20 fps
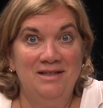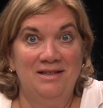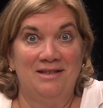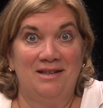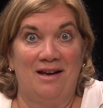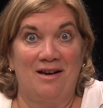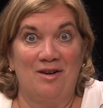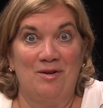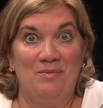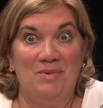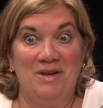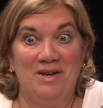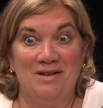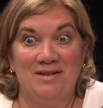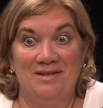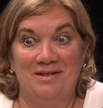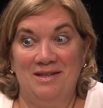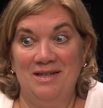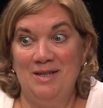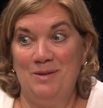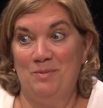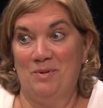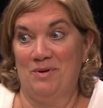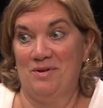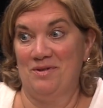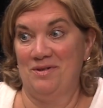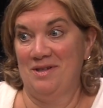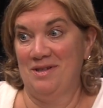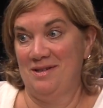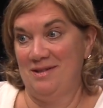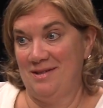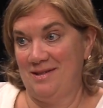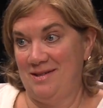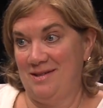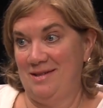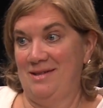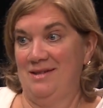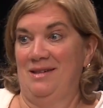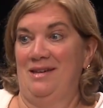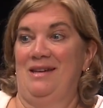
suck because this person's